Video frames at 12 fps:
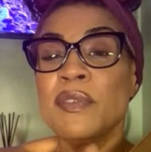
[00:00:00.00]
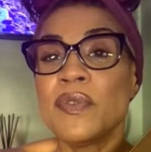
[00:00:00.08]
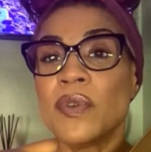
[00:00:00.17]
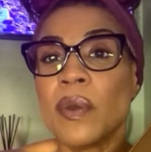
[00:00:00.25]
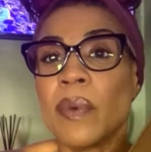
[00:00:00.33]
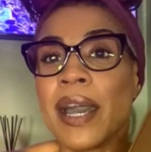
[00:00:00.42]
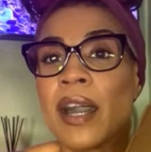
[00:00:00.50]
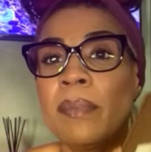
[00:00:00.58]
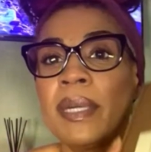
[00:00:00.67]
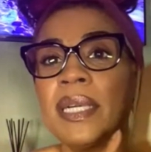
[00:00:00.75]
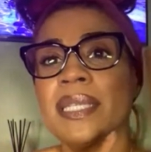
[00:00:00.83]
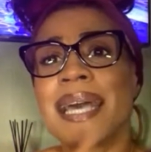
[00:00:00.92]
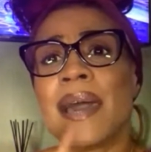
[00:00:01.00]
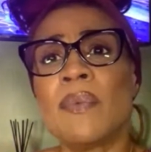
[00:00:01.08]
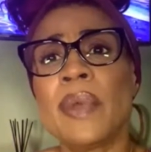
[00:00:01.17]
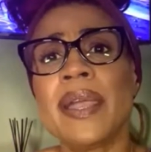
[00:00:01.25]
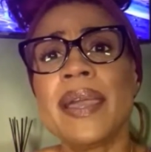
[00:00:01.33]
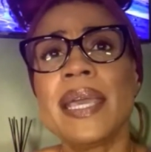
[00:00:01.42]
for a while because I
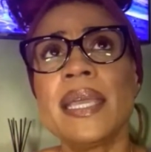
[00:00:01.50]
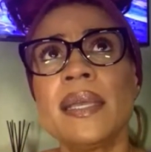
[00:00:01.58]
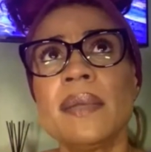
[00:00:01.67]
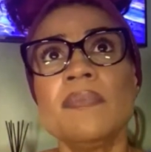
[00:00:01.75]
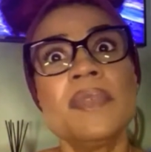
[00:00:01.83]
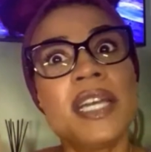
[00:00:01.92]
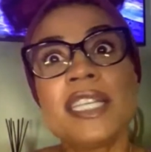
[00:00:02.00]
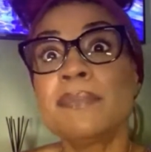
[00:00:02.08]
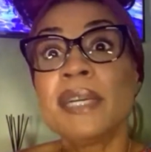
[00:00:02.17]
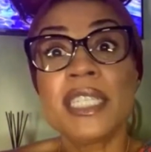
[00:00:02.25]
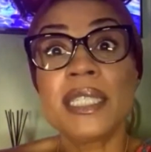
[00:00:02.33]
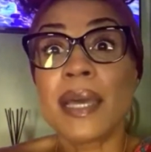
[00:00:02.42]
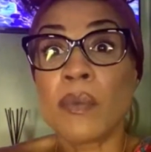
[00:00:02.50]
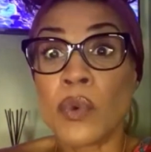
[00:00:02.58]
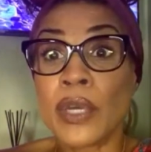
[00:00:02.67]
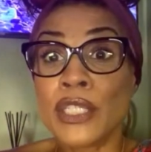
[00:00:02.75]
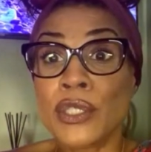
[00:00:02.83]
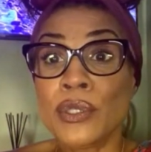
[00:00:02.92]
wear it as much as I
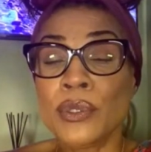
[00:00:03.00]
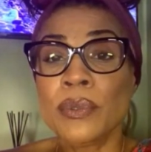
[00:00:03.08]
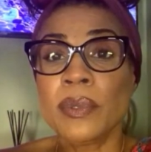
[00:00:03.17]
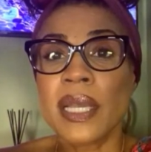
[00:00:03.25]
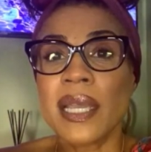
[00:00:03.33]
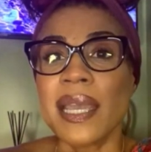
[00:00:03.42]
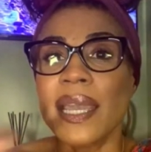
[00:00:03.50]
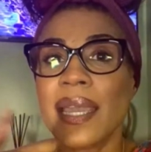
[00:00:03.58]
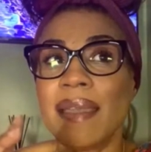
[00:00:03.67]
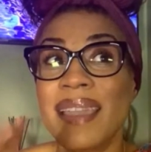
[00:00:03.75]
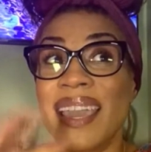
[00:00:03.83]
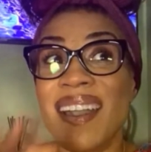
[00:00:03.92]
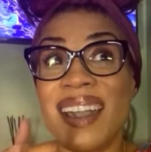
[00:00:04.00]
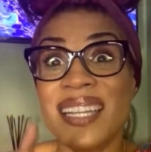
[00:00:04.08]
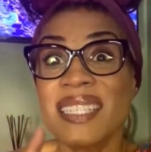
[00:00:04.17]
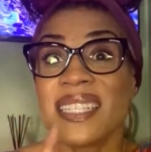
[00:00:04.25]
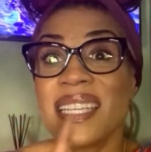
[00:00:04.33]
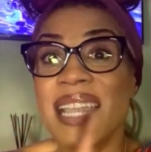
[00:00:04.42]
want to. And
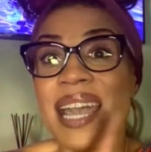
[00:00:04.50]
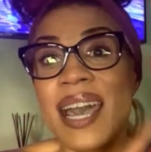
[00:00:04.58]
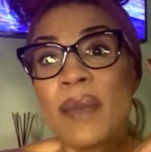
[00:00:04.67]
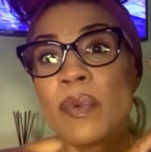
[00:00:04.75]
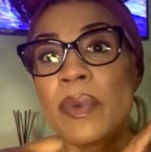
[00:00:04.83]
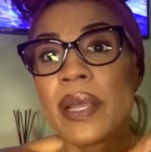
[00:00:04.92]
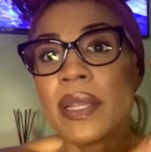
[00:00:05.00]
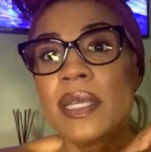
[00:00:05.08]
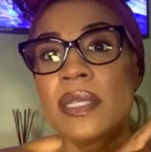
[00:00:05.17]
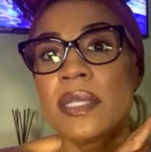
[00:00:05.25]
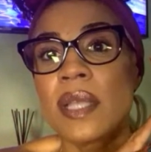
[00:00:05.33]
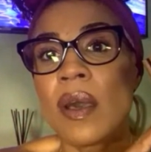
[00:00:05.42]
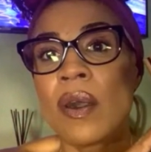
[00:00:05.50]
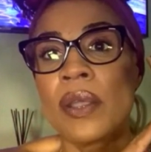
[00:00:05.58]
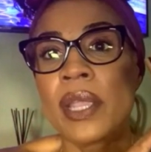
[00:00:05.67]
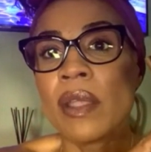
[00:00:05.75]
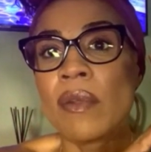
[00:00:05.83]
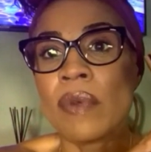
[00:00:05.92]
honestly, I will wear this all
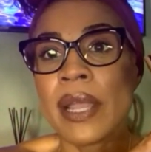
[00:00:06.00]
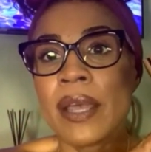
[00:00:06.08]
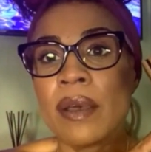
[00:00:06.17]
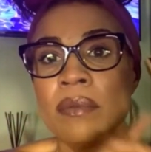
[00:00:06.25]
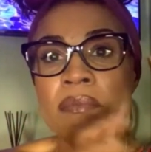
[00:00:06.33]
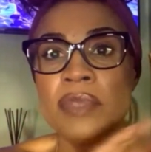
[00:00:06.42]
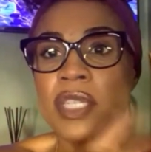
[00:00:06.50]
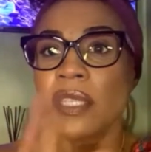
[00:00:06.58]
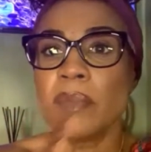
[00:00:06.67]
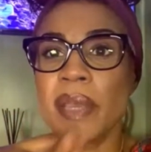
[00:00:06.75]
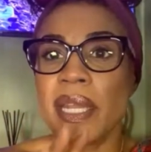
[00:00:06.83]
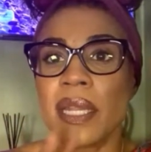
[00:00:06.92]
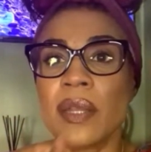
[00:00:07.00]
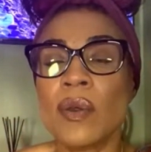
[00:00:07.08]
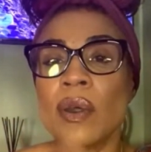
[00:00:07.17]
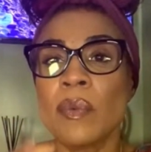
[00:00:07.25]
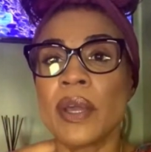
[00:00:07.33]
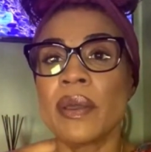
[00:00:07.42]
year round, just depending
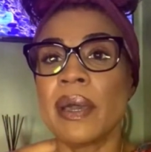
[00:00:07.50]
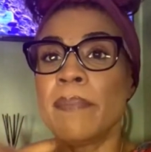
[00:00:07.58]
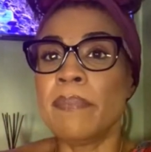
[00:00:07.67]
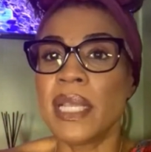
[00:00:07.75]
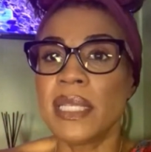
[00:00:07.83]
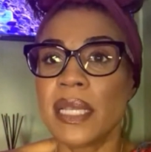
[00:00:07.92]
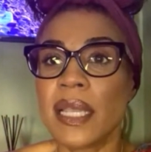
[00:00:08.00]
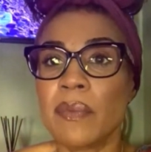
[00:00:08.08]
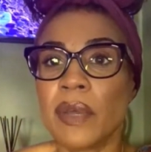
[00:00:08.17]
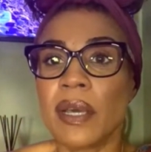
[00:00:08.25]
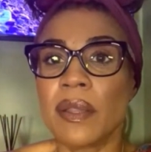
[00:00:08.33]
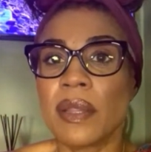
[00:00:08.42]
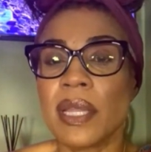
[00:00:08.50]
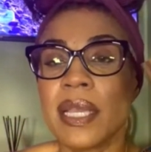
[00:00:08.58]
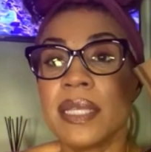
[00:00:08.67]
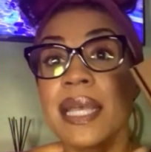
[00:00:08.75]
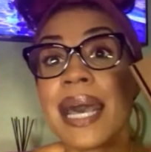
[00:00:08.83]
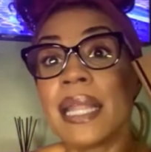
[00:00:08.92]
on whether I'm mixing it with other
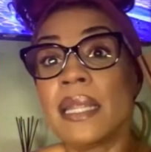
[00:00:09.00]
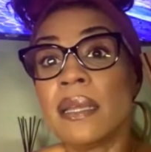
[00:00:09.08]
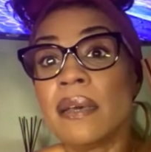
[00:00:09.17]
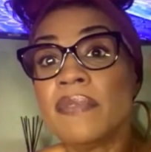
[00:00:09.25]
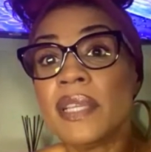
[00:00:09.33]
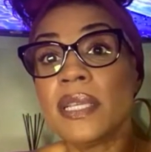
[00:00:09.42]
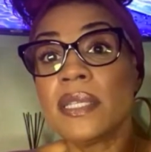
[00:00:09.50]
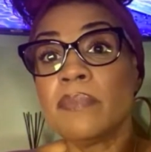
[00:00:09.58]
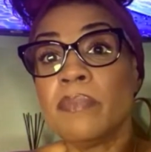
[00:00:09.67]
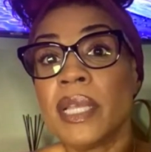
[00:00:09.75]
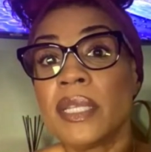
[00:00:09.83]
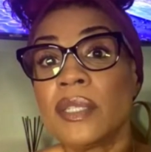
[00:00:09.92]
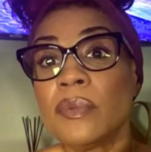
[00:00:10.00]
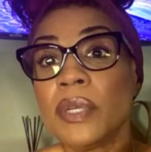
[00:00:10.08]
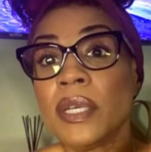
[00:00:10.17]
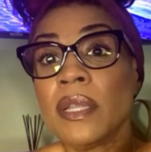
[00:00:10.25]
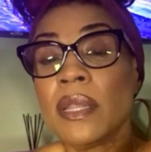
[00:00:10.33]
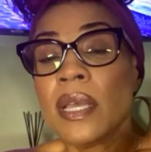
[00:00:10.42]
things. I love this mixed with